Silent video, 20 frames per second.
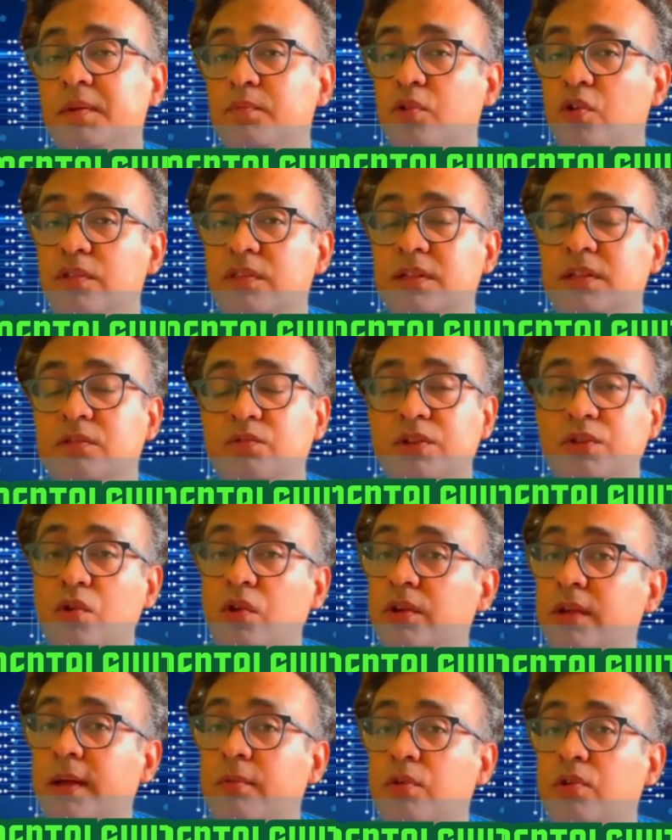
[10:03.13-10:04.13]
process. We
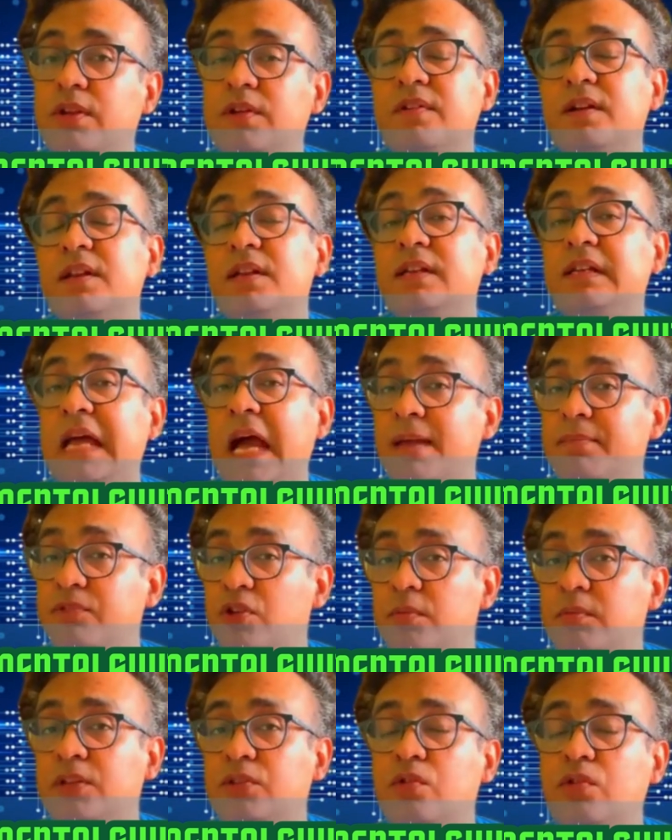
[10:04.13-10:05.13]
talked about different types
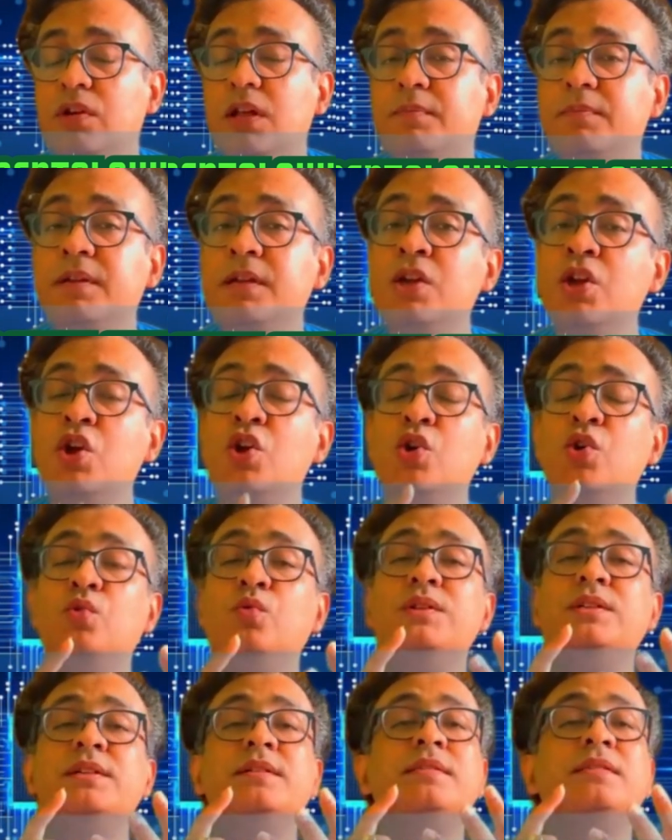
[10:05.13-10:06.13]
of lithography,
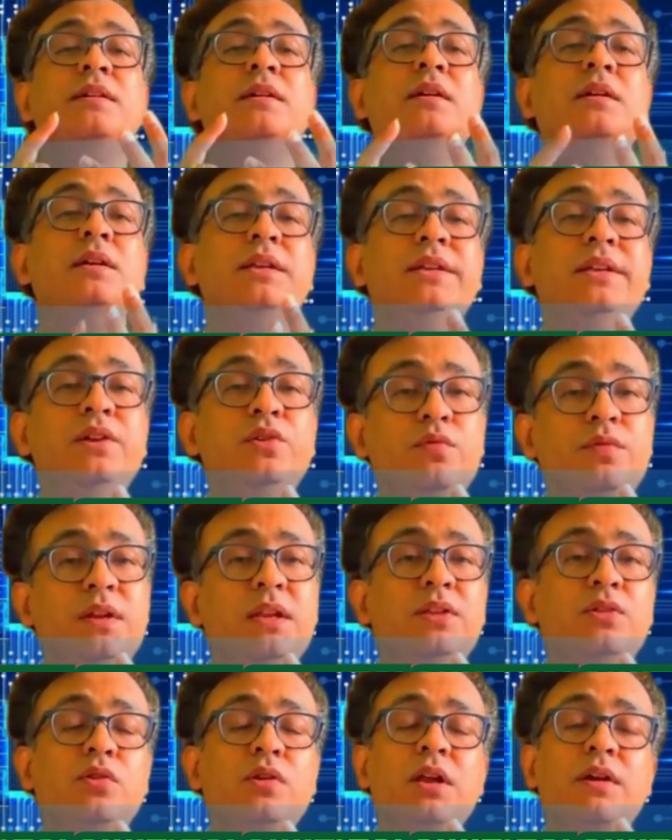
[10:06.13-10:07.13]
which is EUV
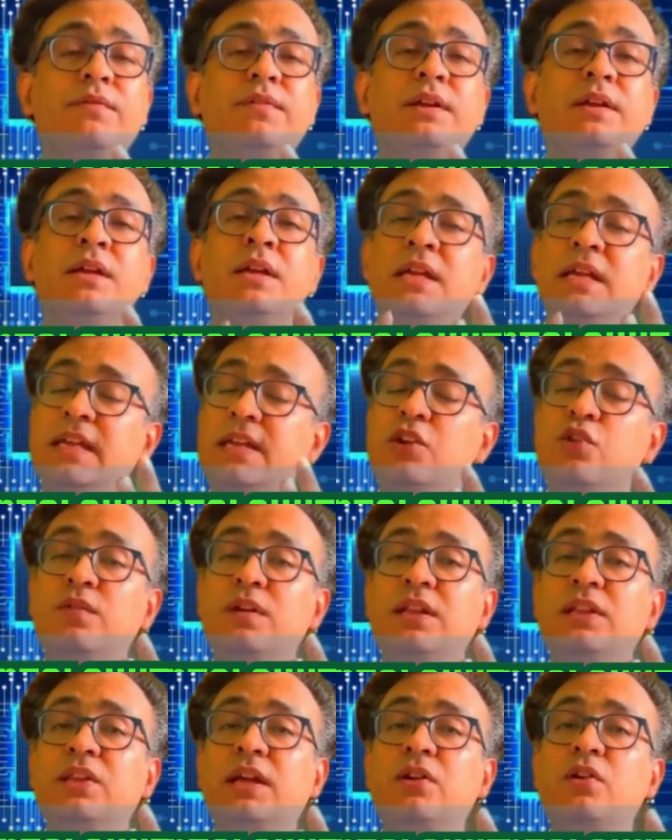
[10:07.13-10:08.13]
lithography,
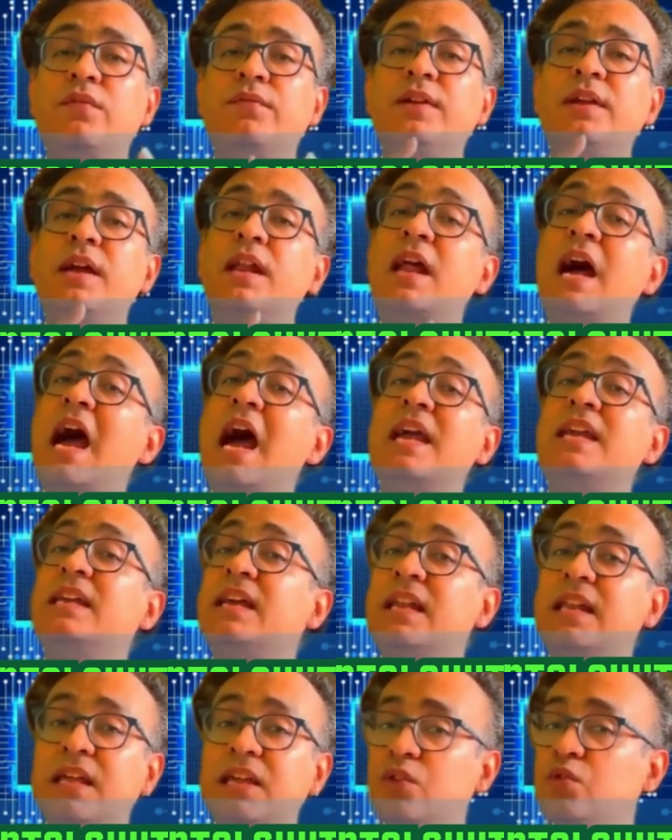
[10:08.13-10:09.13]
EUV lithography, and High
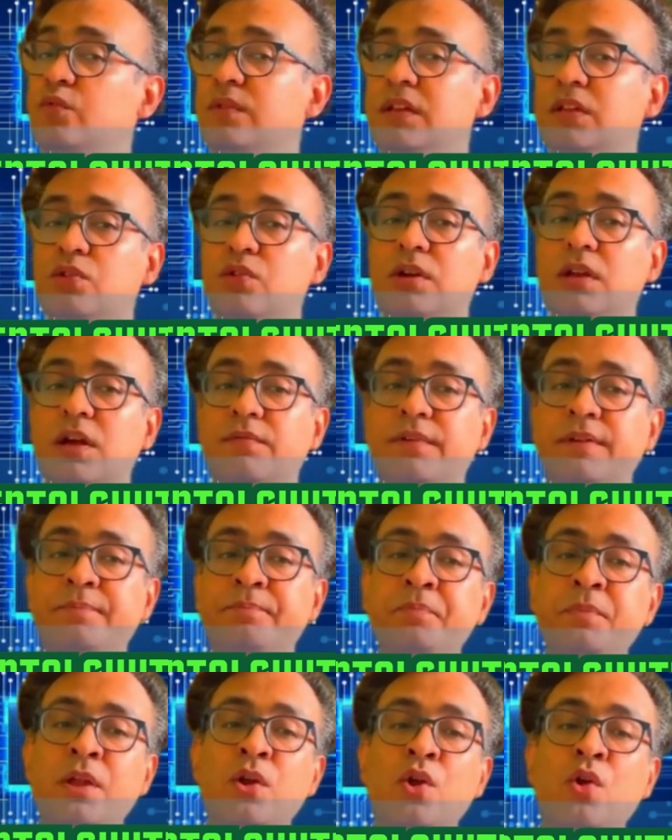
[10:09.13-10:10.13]
NA-EUV lithography.
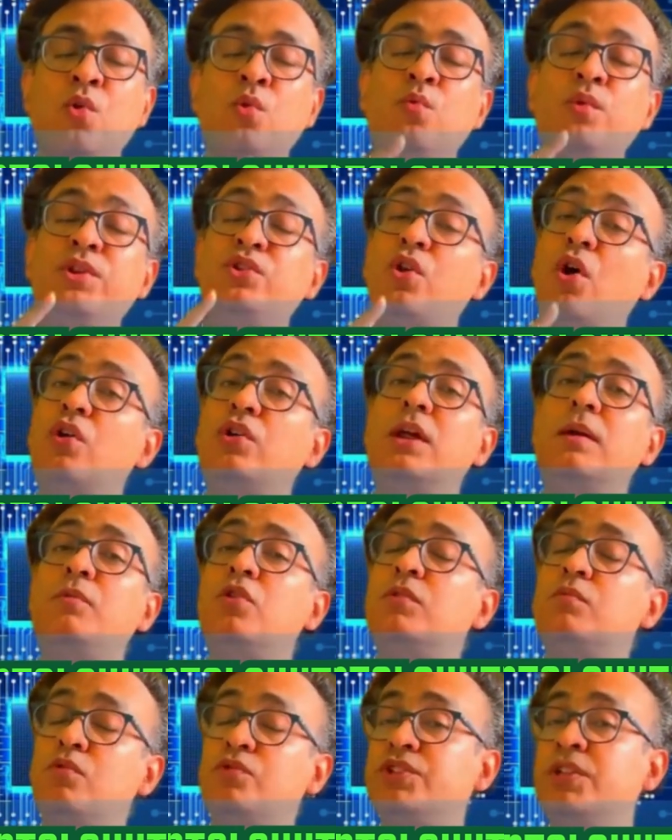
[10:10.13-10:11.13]
We talked
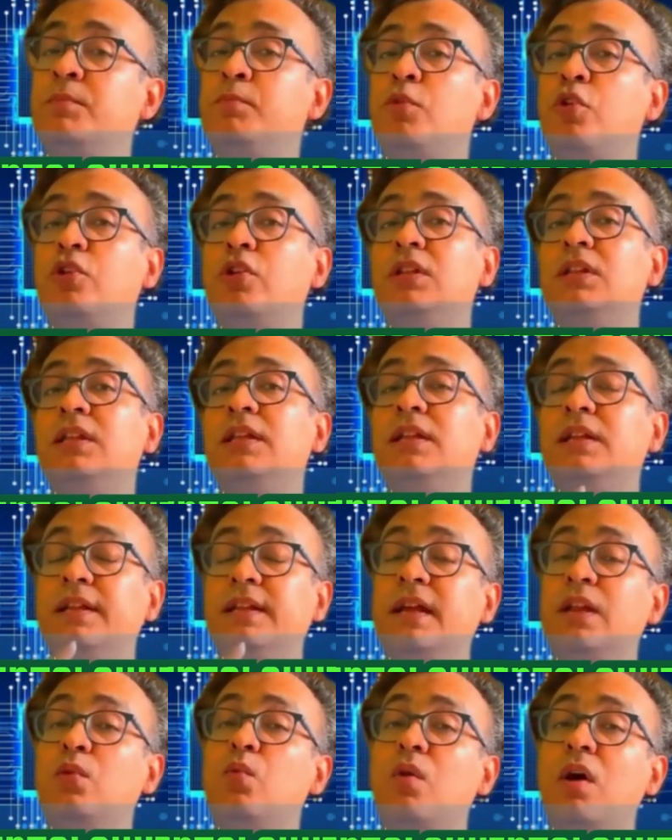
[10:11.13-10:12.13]
about, most importantly, the
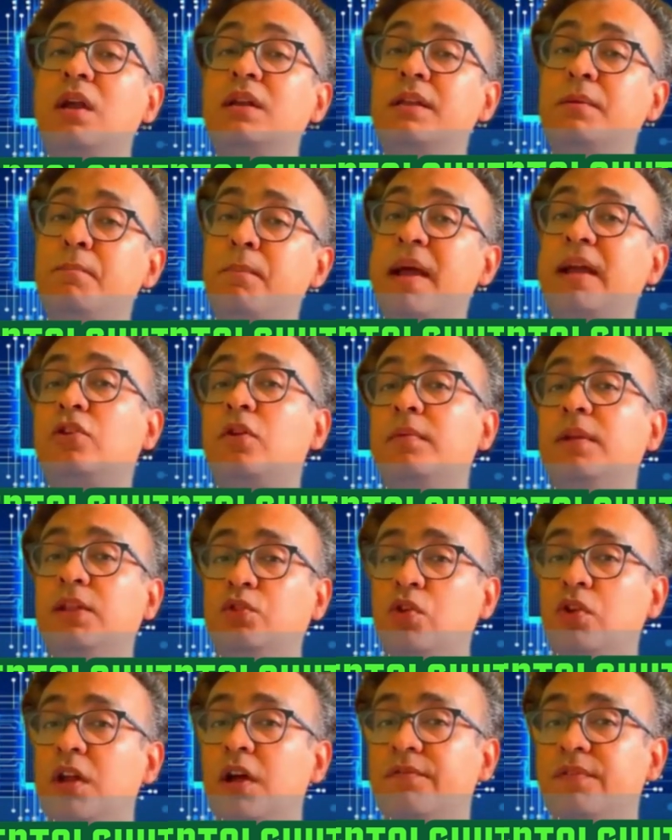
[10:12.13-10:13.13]
real world impact of
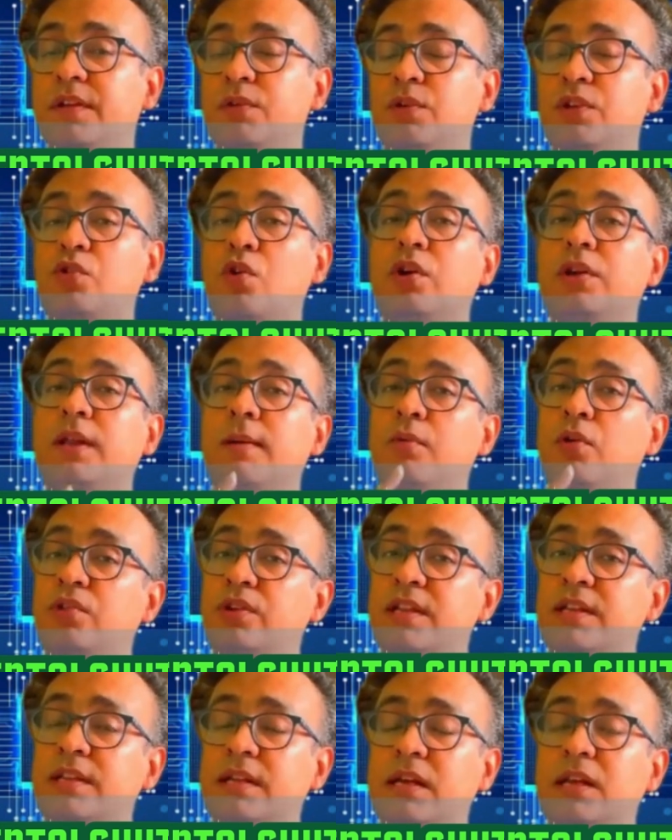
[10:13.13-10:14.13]
lithography. We talked about
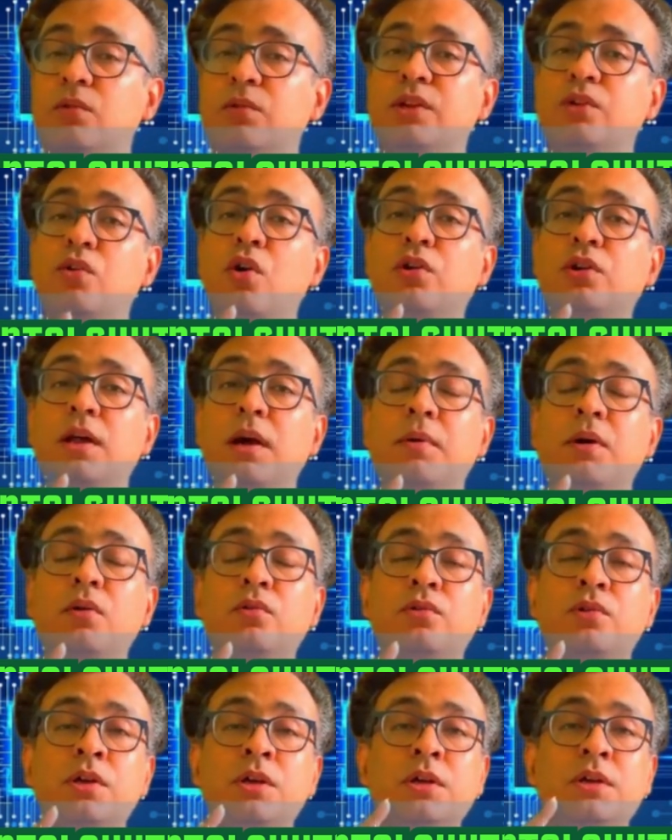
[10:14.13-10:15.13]
Intel, we talked
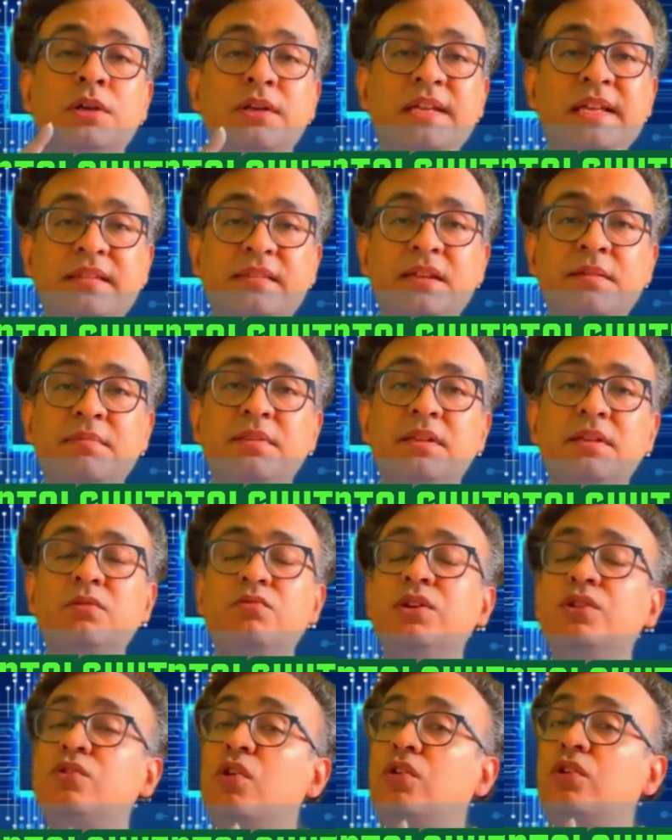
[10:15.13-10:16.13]
about TSMC,
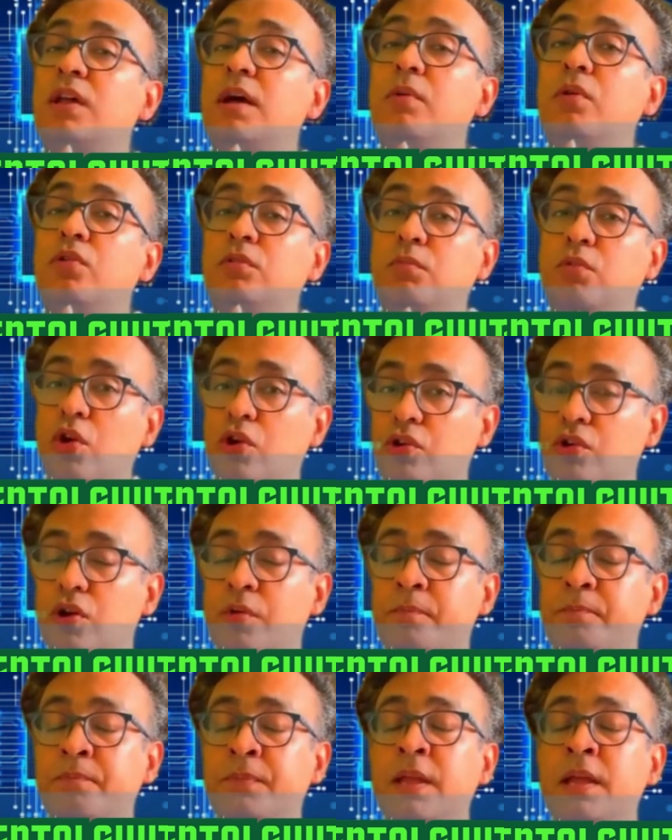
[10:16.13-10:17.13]
we talked about Broadcom,